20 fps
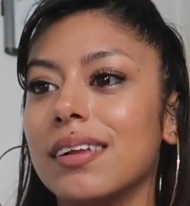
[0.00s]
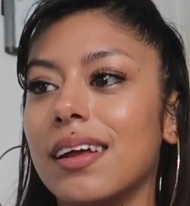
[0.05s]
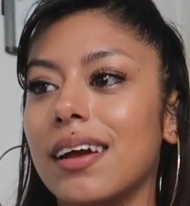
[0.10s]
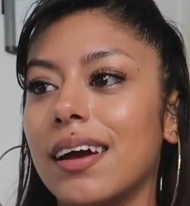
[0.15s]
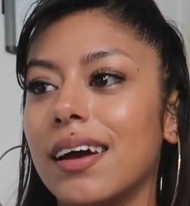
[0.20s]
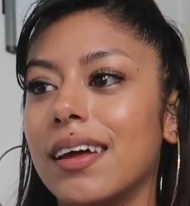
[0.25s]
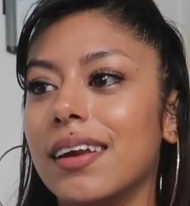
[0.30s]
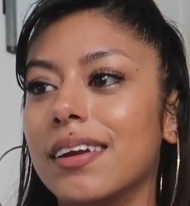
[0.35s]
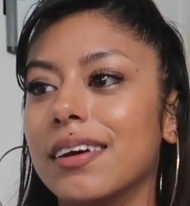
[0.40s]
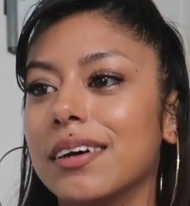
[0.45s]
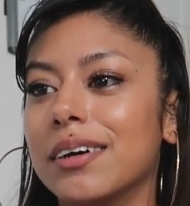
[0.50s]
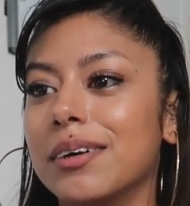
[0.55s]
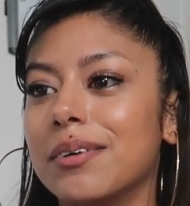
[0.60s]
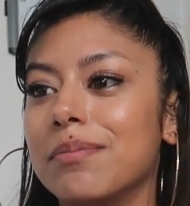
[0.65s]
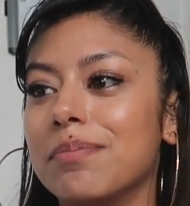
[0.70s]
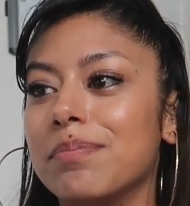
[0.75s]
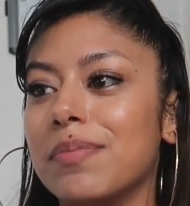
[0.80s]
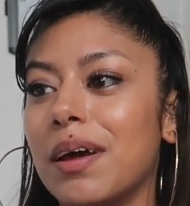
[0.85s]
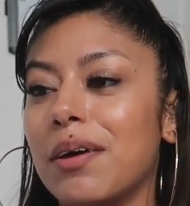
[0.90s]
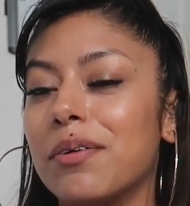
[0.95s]
And
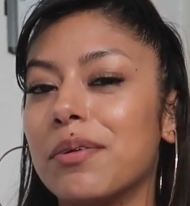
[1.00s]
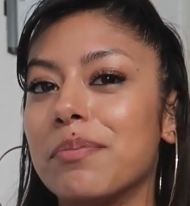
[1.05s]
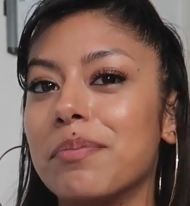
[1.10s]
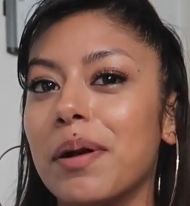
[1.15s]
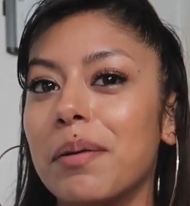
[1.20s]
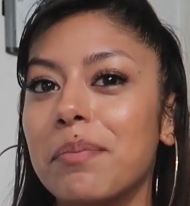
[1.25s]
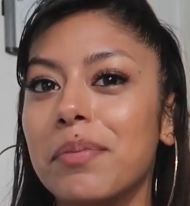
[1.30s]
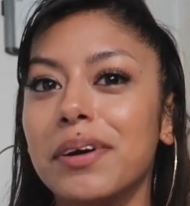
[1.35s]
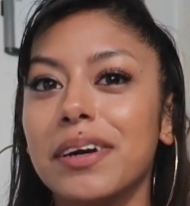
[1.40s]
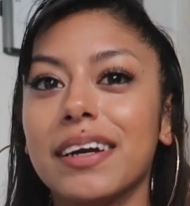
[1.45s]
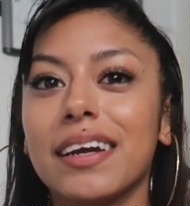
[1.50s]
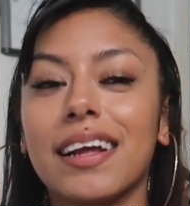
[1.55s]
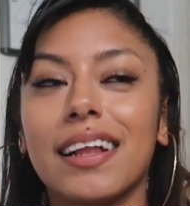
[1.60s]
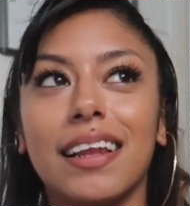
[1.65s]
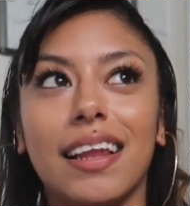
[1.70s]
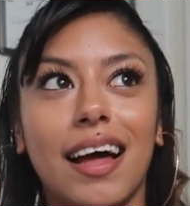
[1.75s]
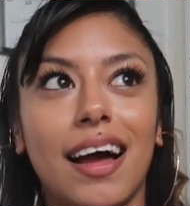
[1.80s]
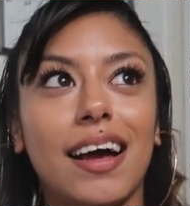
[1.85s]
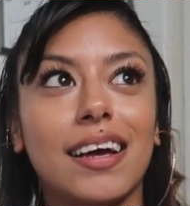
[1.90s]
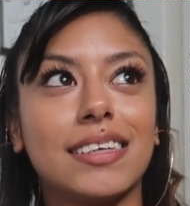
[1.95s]
I remember in
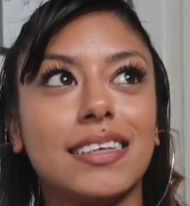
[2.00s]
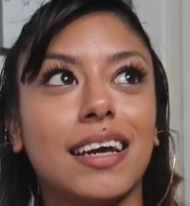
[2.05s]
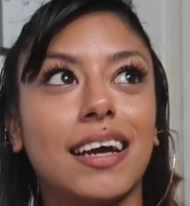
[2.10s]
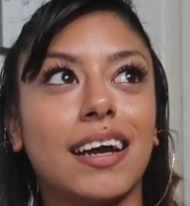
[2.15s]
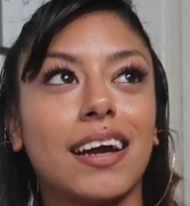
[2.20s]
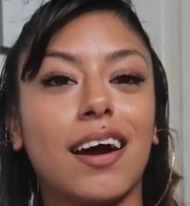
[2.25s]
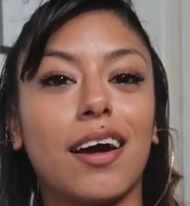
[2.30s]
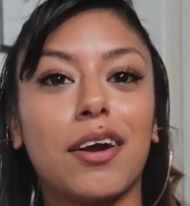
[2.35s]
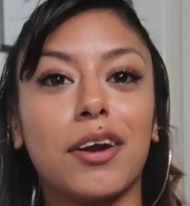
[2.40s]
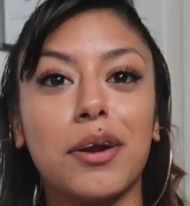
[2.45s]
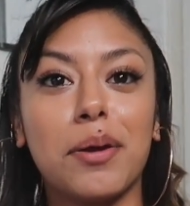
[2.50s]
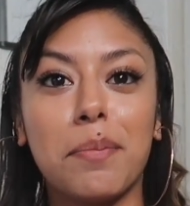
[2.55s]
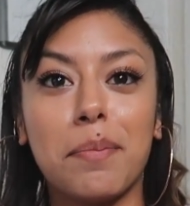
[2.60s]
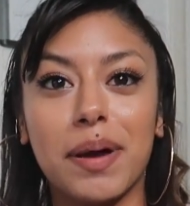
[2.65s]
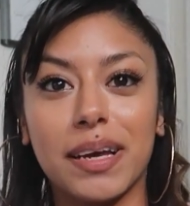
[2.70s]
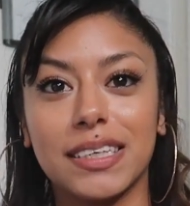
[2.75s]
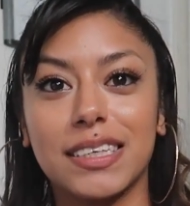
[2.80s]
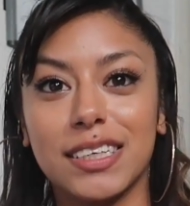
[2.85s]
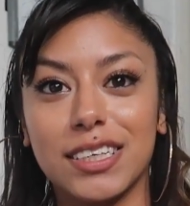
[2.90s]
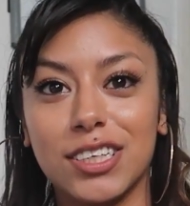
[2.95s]
class I had gotten a
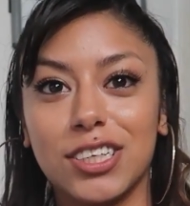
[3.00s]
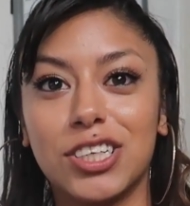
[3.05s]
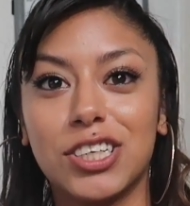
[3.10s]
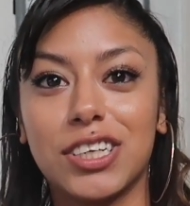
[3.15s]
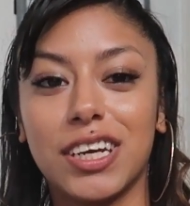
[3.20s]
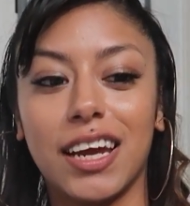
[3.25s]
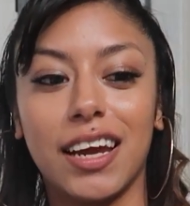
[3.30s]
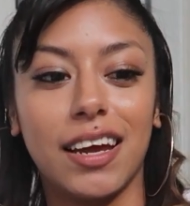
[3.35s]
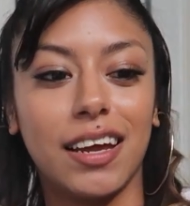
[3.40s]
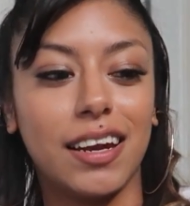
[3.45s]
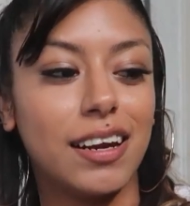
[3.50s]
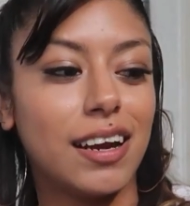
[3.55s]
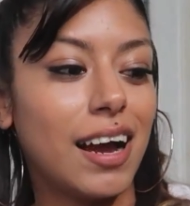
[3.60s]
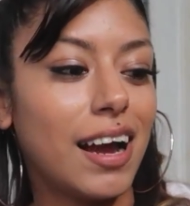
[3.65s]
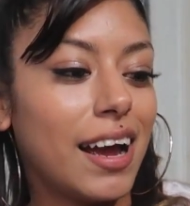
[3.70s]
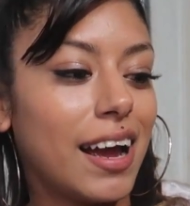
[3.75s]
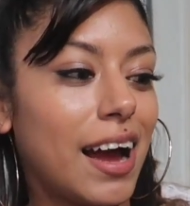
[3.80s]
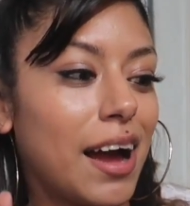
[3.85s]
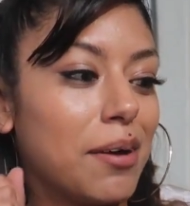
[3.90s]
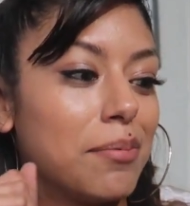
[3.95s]
message, and
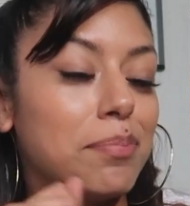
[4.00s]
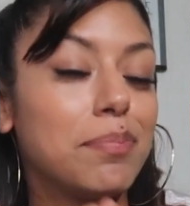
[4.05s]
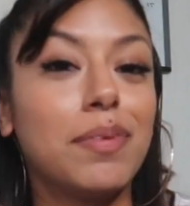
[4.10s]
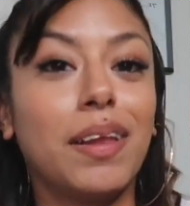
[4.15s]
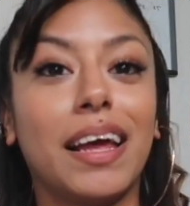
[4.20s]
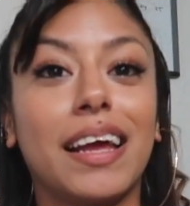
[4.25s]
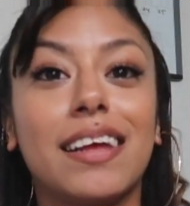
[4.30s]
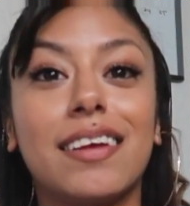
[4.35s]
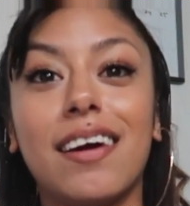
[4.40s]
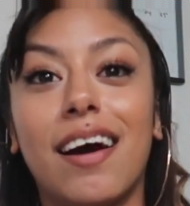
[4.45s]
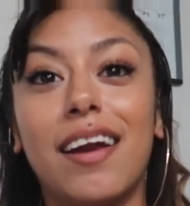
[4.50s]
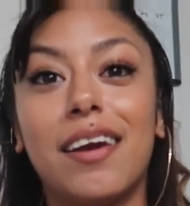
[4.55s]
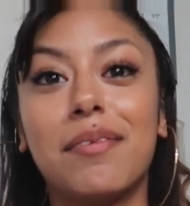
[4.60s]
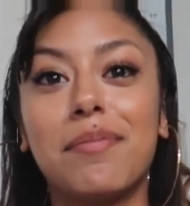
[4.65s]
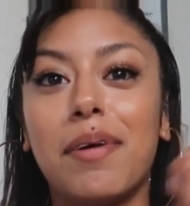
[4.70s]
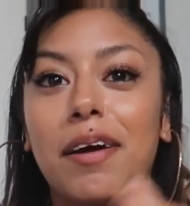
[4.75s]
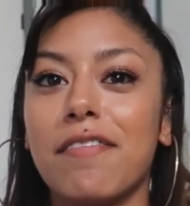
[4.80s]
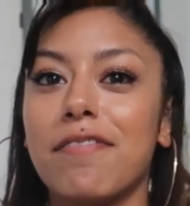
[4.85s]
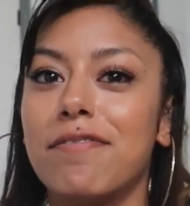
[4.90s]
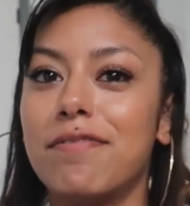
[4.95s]
I had like gotten
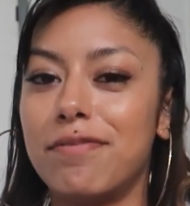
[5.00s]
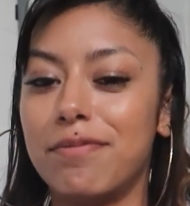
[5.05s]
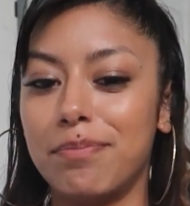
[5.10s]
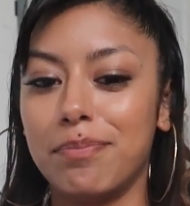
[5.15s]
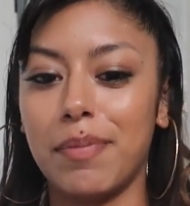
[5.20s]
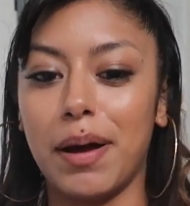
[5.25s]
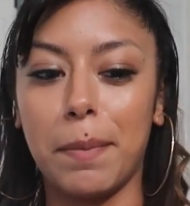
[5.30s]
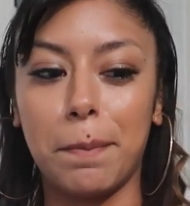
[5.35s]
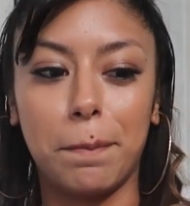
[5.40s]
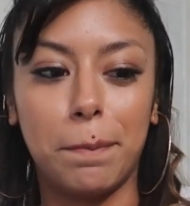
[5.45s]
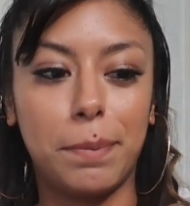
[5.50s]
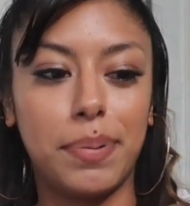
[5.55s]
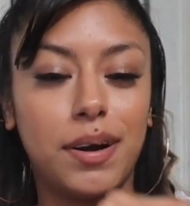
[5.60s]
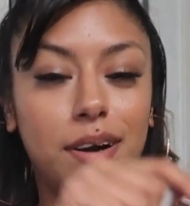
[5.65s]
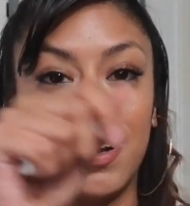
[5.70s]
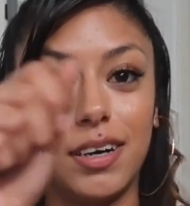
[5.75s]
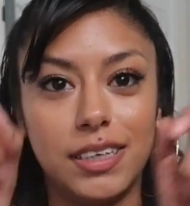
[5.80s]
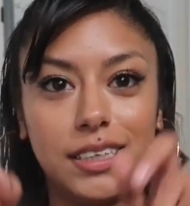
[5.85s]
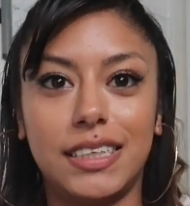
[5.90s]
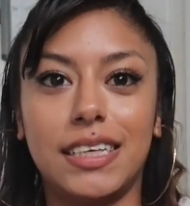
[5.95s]
my
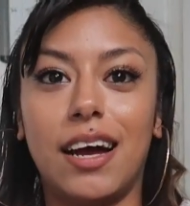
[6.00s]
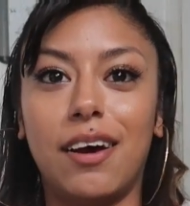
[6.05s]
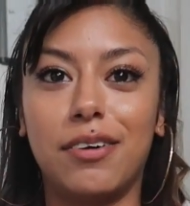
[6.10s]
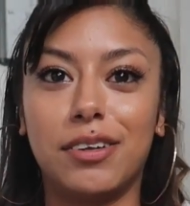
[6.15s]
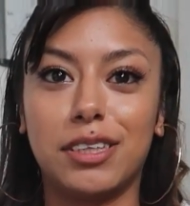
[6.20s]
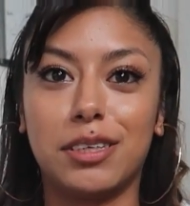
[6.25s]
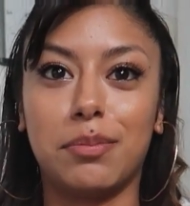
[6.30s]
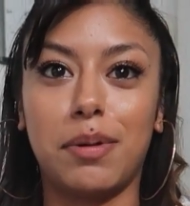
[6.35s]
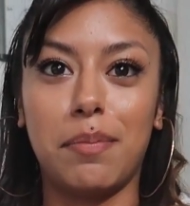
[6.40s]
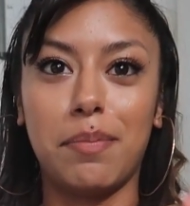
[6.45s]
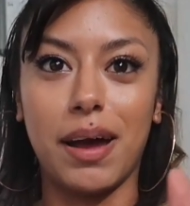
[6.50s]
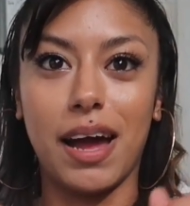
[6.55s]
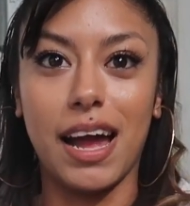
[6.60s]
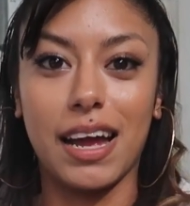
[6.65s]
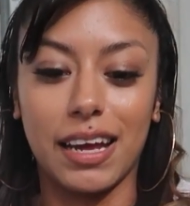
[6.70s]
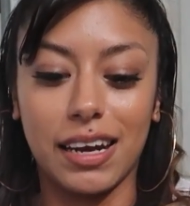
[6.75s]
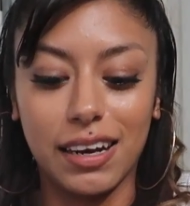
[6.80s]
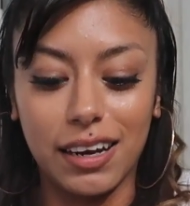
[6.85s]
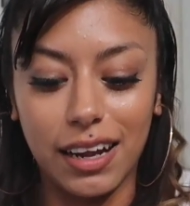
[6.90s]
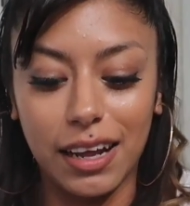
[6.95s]
purse out into my
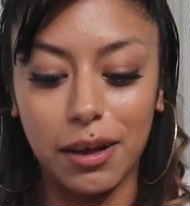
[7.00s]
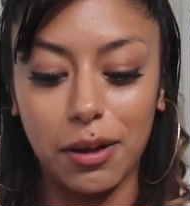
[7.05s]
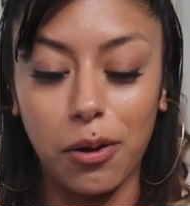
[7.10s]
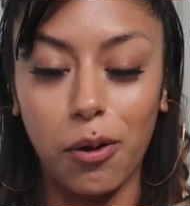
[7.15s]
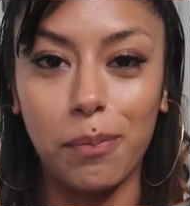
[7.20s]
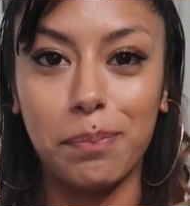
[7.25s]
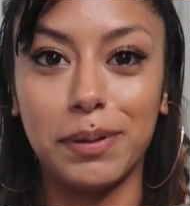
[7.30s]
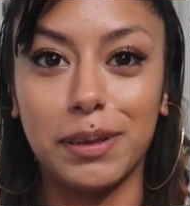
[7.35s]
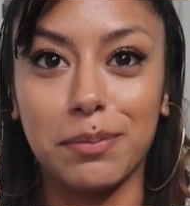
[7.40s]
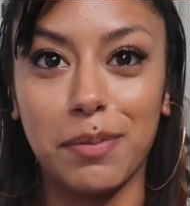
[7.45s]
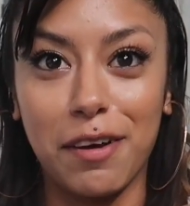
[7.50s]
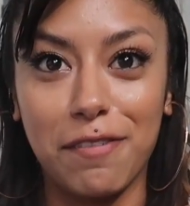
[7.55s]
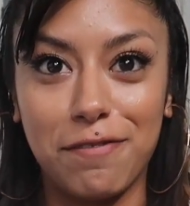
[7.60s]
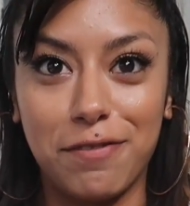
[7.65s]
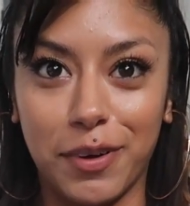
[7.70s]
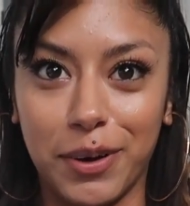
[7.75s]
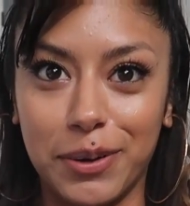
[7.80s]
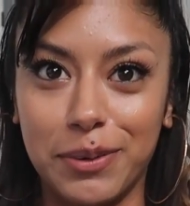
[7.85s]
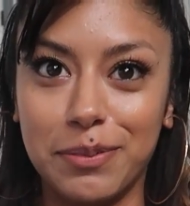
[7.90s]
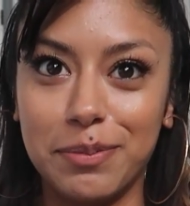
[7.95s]
bag, and I like opened my
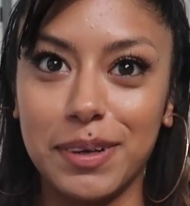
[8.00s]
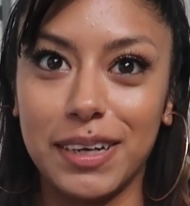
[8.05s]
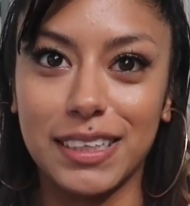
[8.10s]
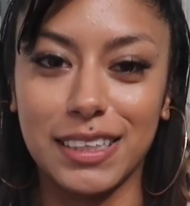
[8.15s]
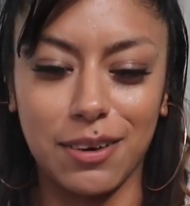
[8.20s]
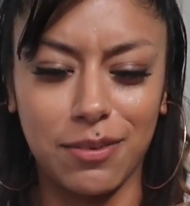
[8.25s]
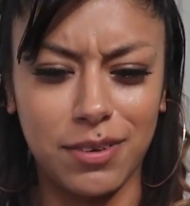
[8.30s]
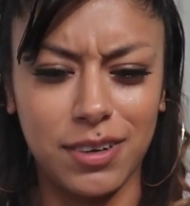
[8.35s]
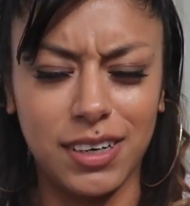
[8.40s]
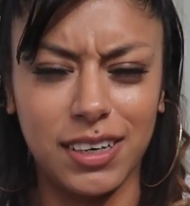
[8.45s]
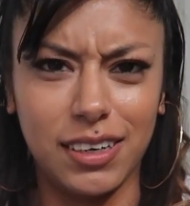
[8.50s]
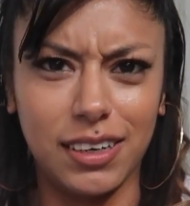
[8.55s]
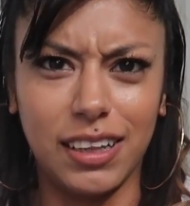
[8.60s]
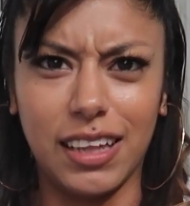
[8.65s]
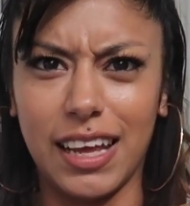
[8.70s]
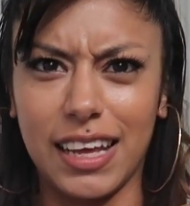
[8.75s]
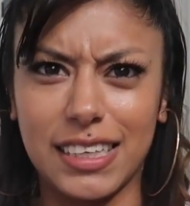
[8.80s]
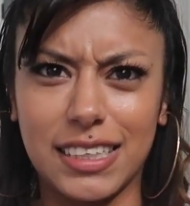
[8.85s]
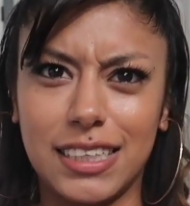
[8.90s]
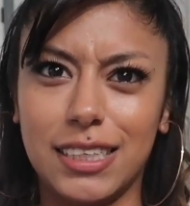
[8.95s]
phone because I wanted to
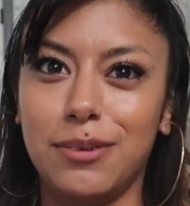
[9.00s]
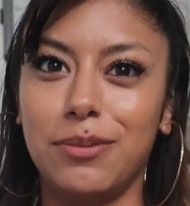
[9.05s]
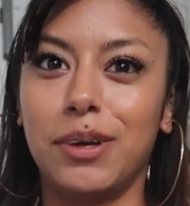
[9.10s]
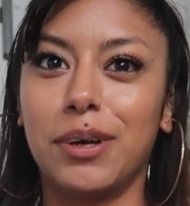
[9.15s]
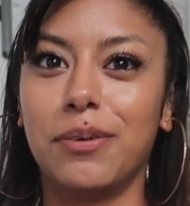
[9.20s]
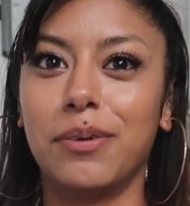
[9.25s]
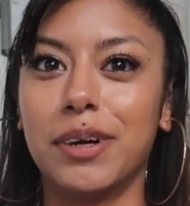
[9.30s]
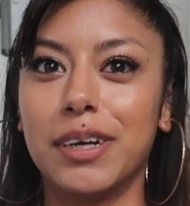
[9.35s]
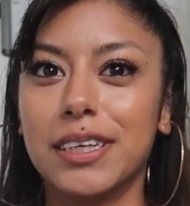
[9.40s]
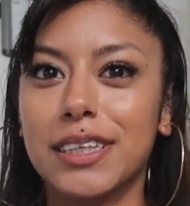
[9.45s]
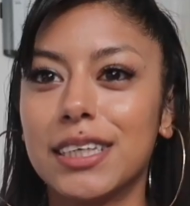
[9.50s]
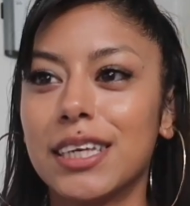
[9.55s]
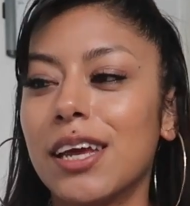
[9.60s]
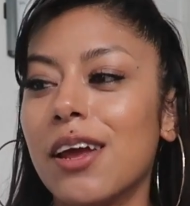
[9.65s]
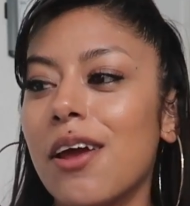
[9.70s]
like see what it was.